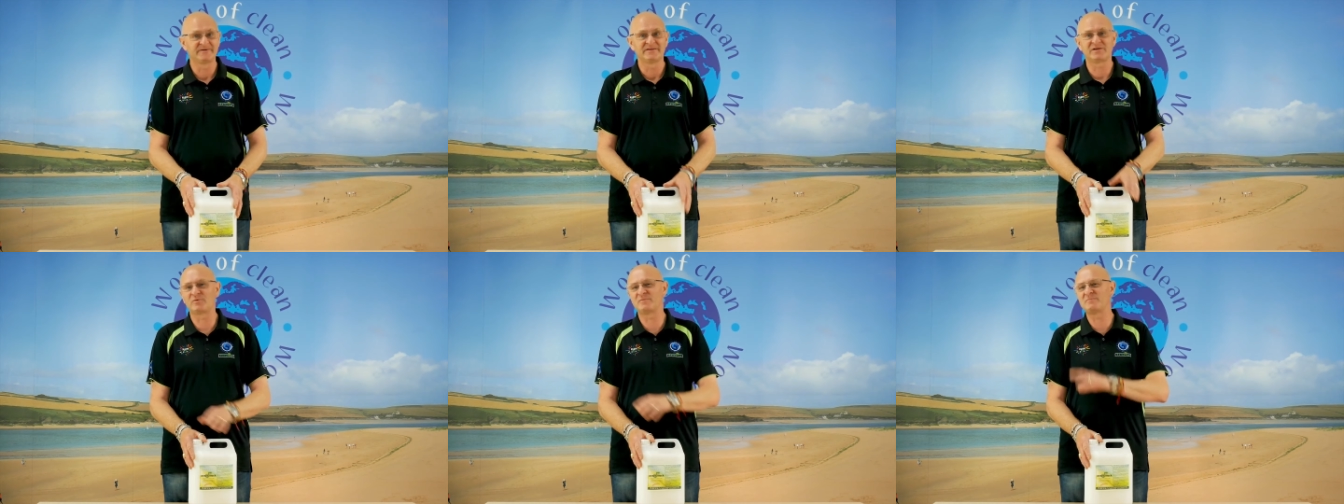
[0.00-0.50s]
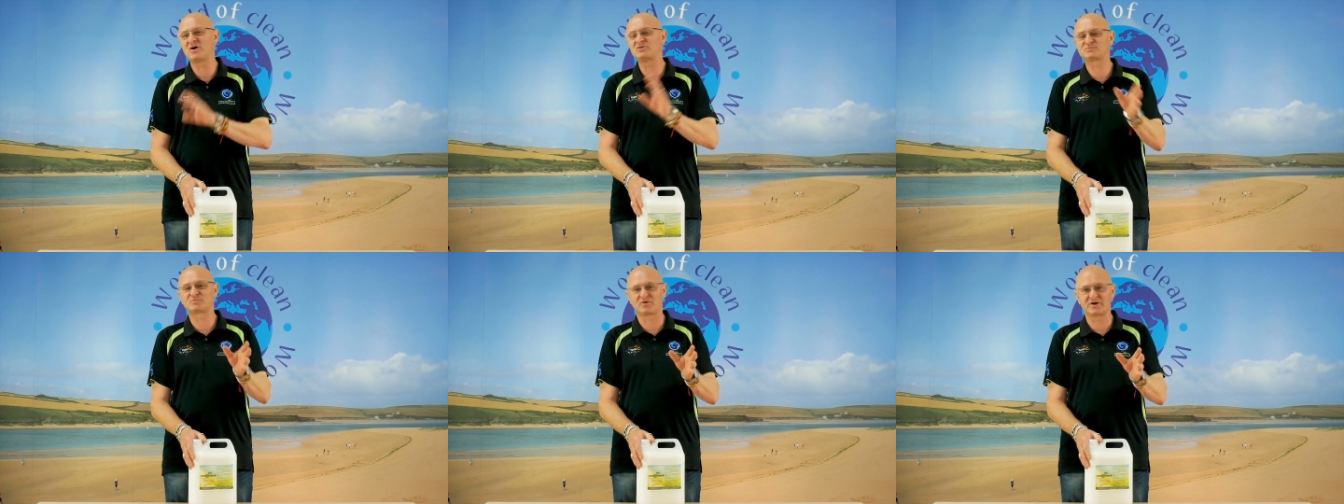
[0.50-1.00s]
Now with
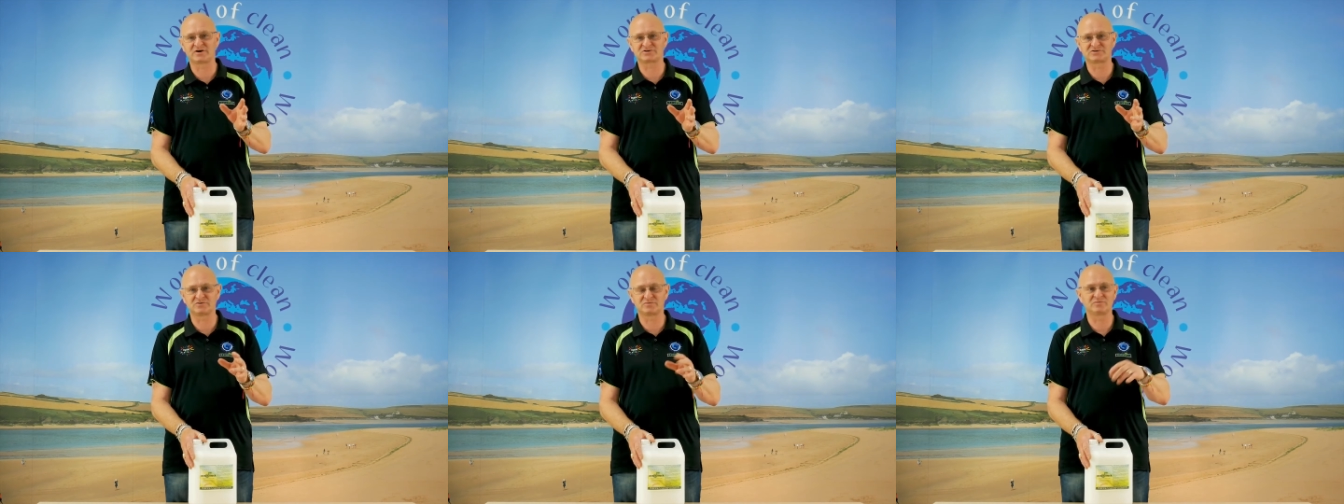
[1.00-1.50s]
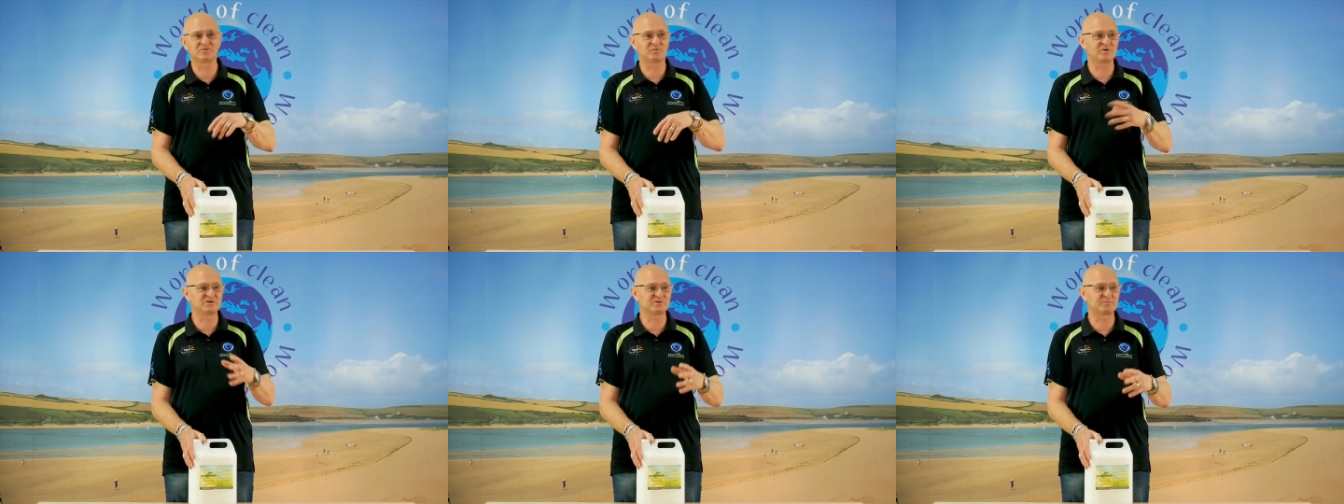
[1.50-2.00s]
most products that
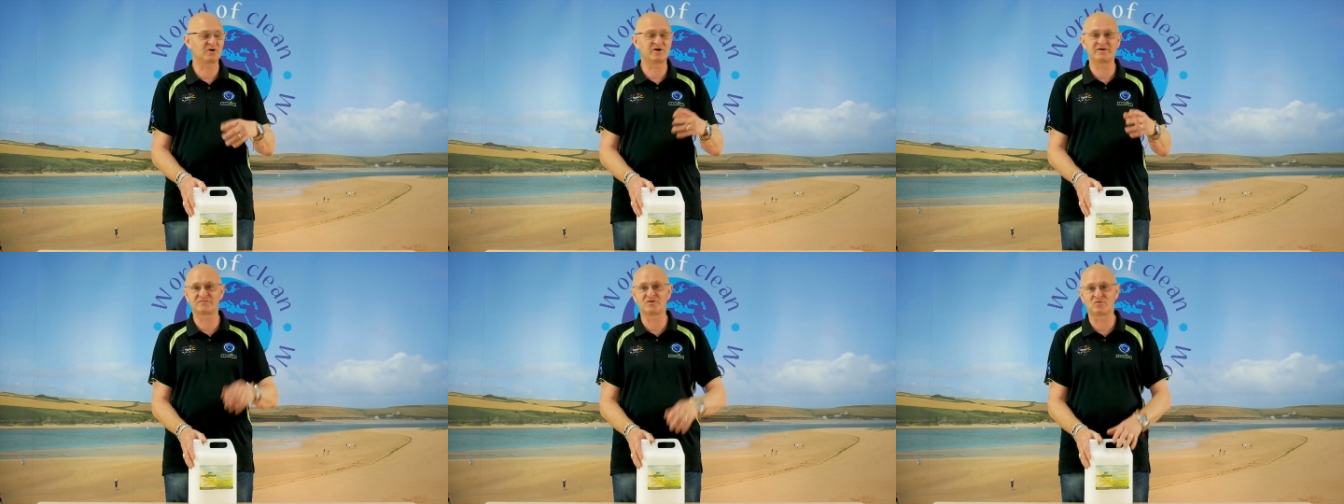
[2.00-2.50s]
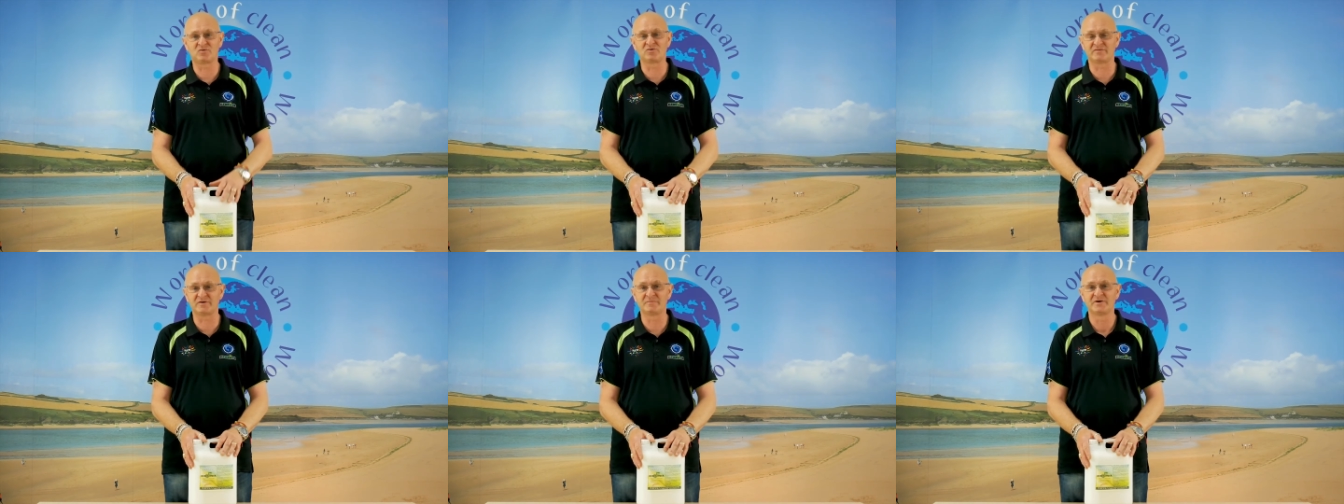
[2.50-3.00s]
we supply, if not all of
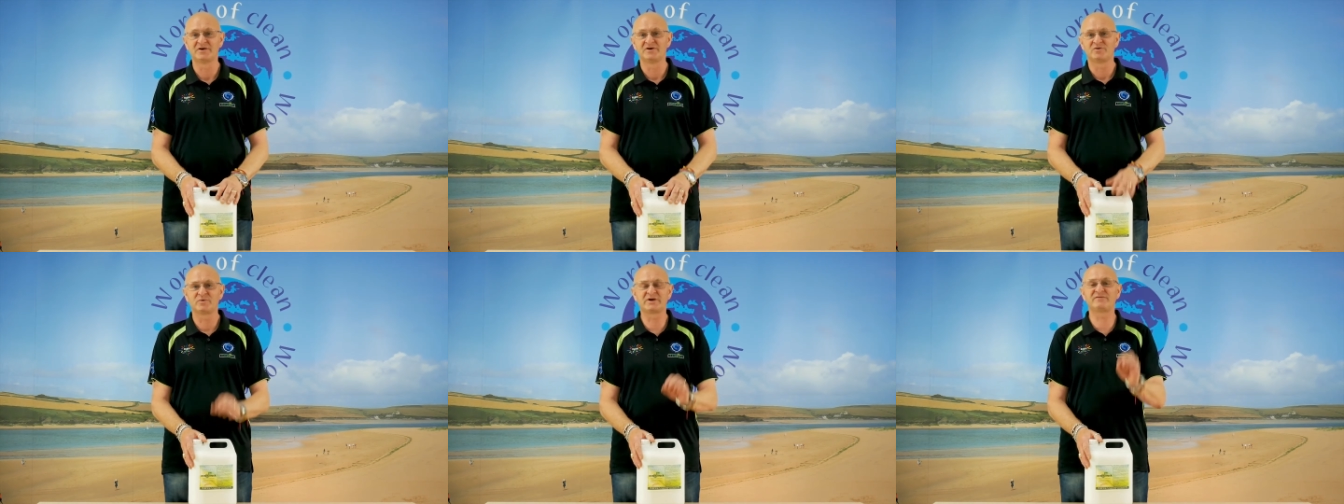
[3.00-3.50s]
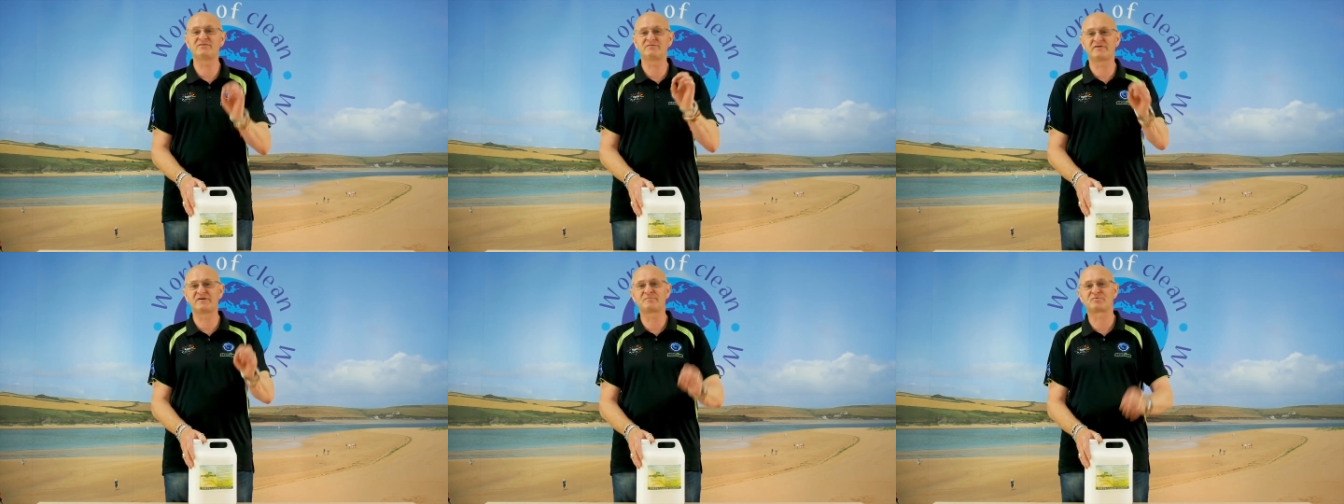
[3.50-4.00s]
them, we give you
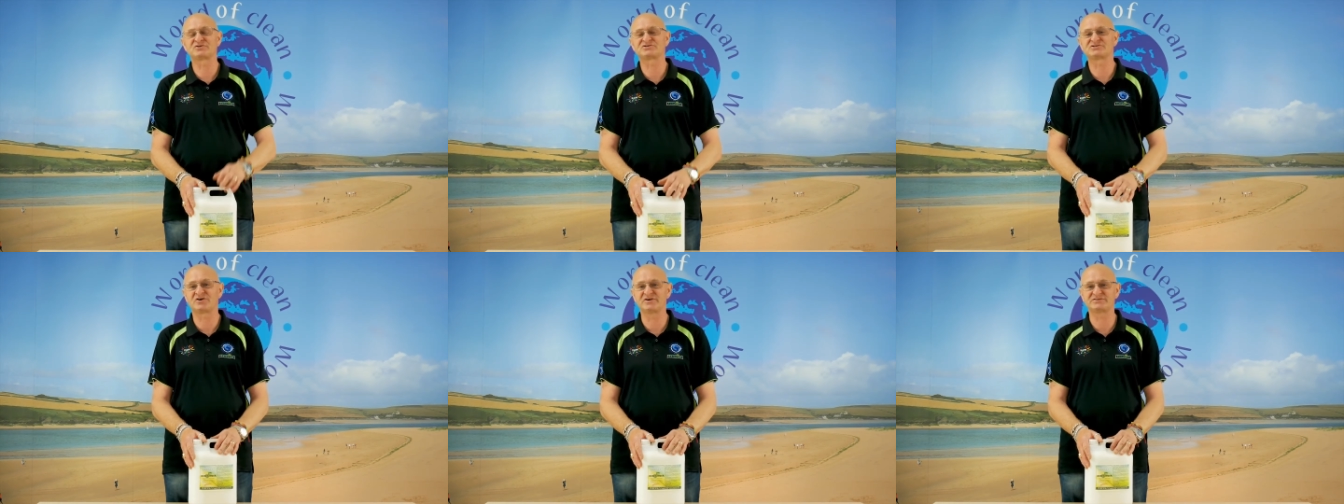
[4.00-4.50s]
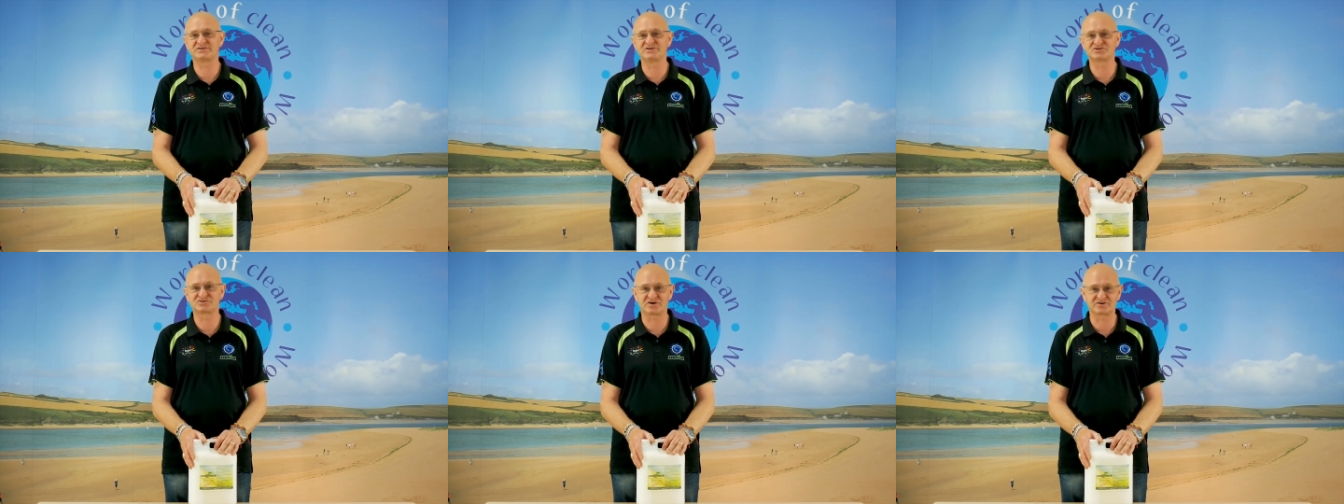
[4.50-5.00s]
very precise
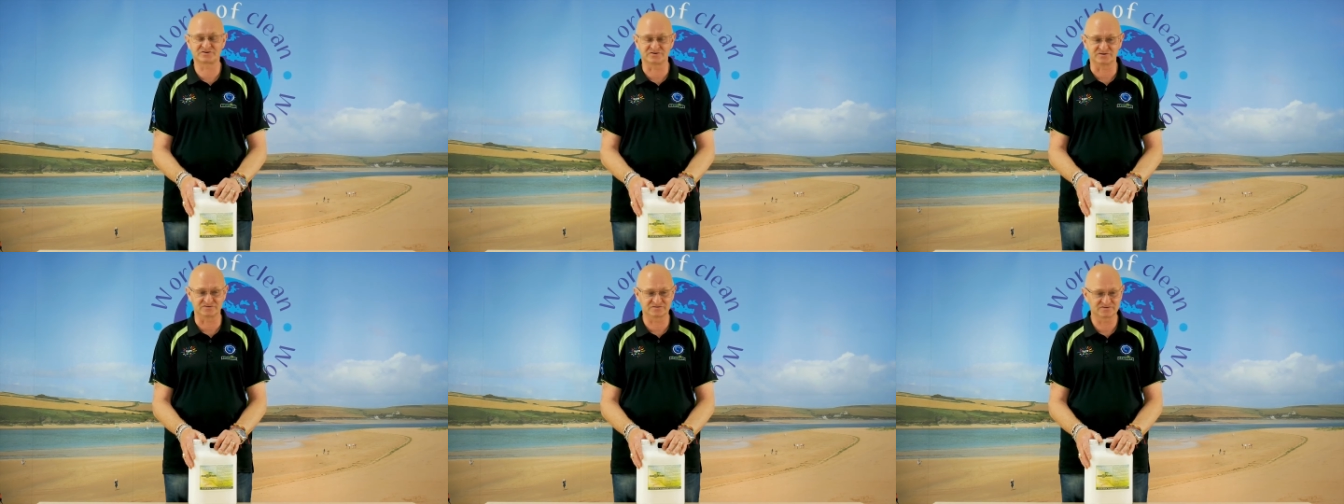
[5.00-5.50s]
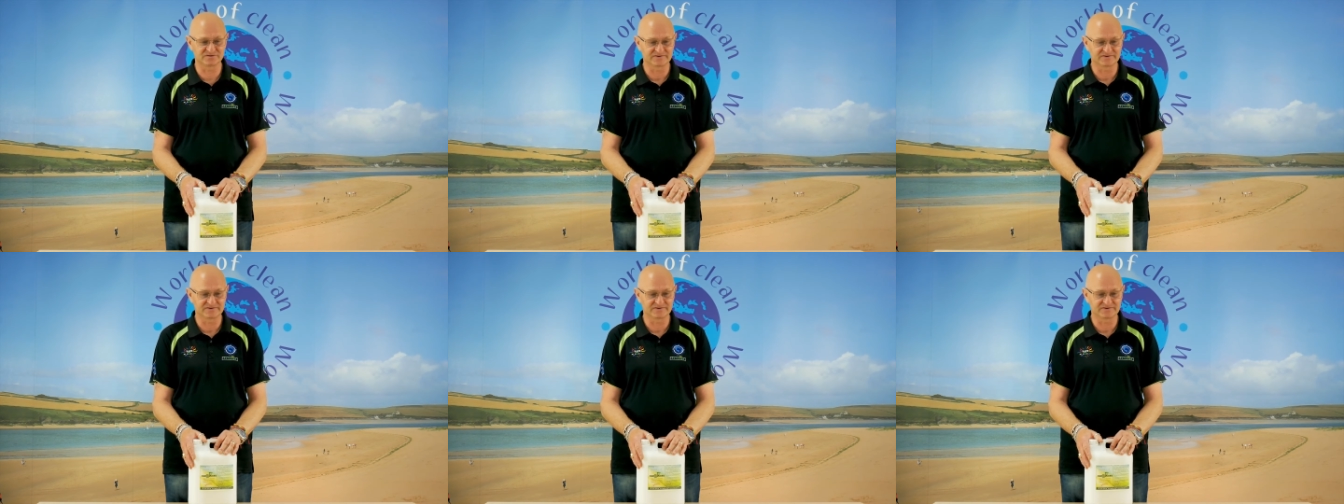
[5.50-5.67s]
instructions